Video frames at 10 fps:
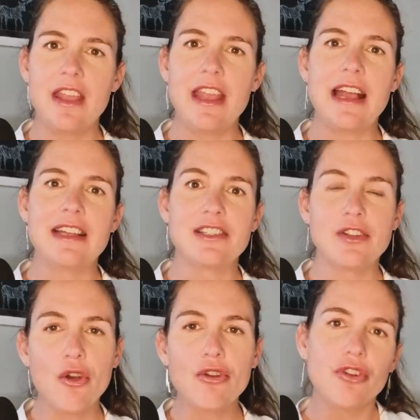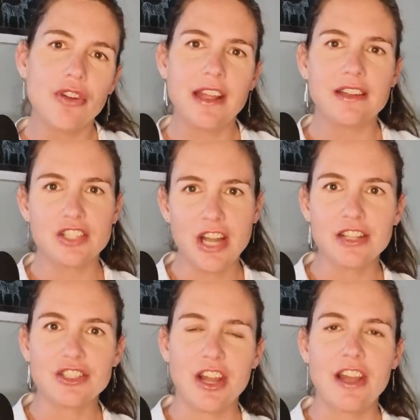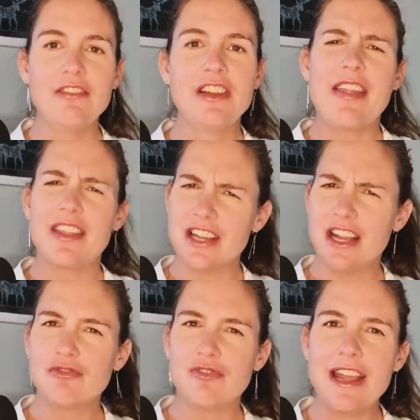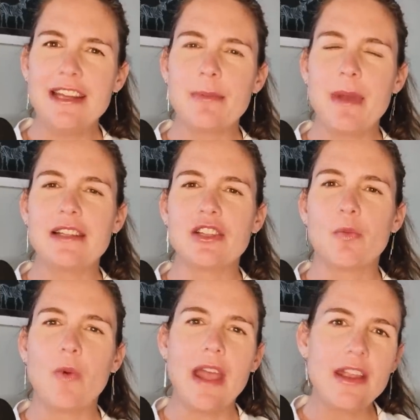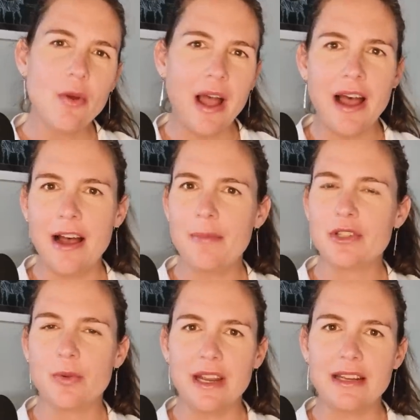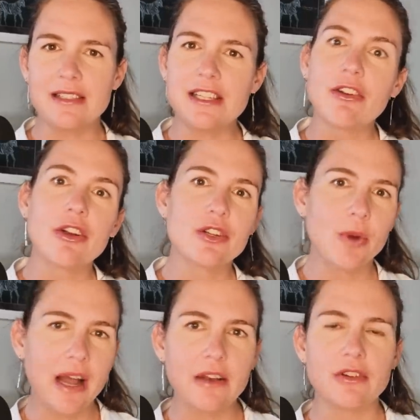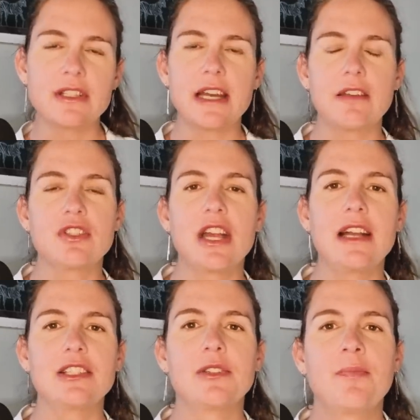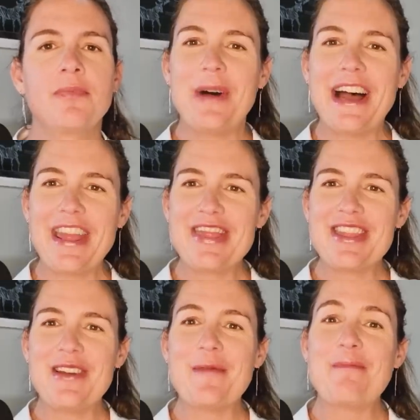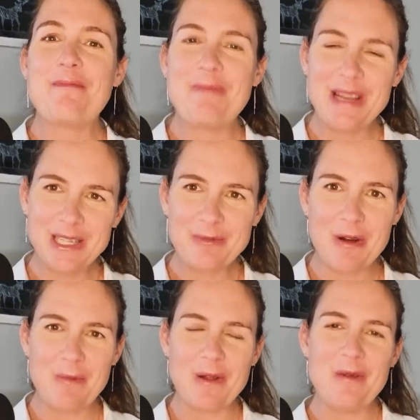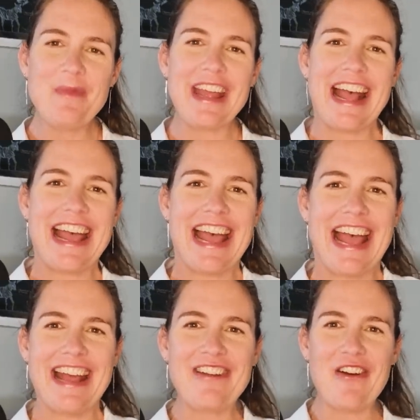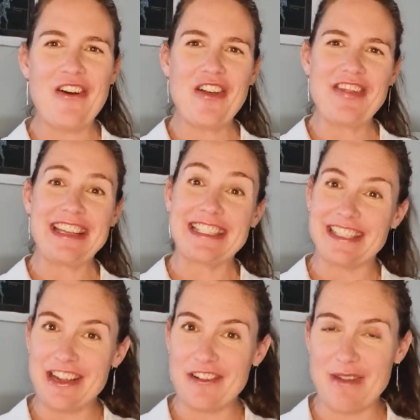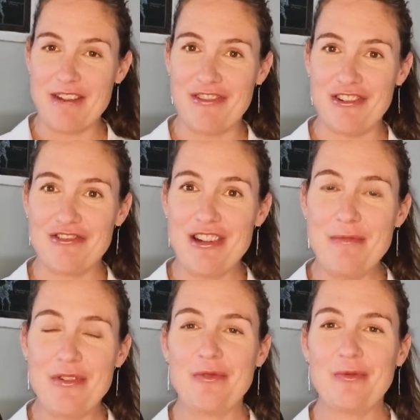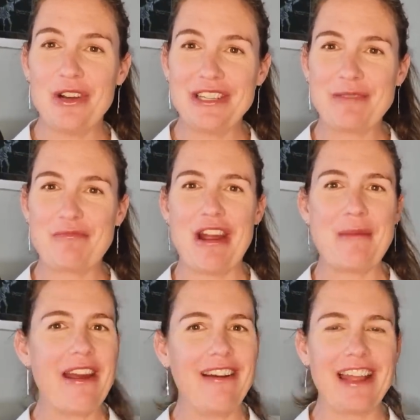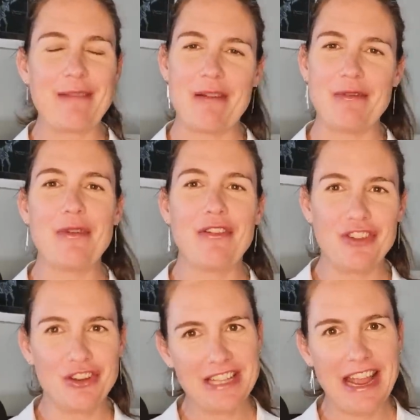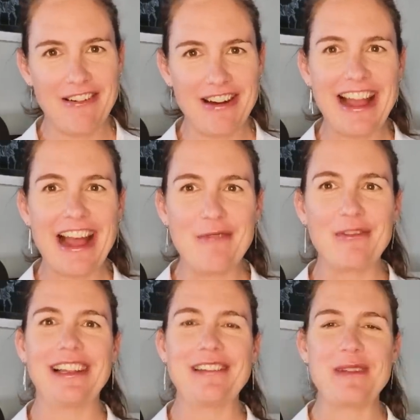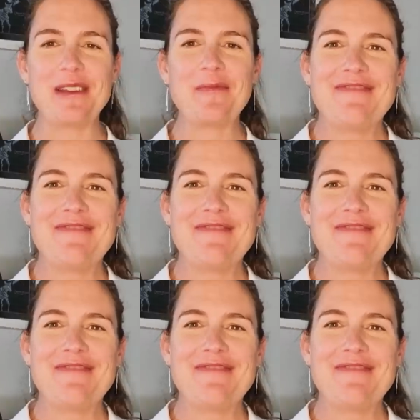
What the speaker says: EV has its own unique charge curve, and the charge rate depends on where you are between 0 to 100 state of charge. But the biggest problem that I had on this leg of my road trip was primarily a problem of user error, I will admit.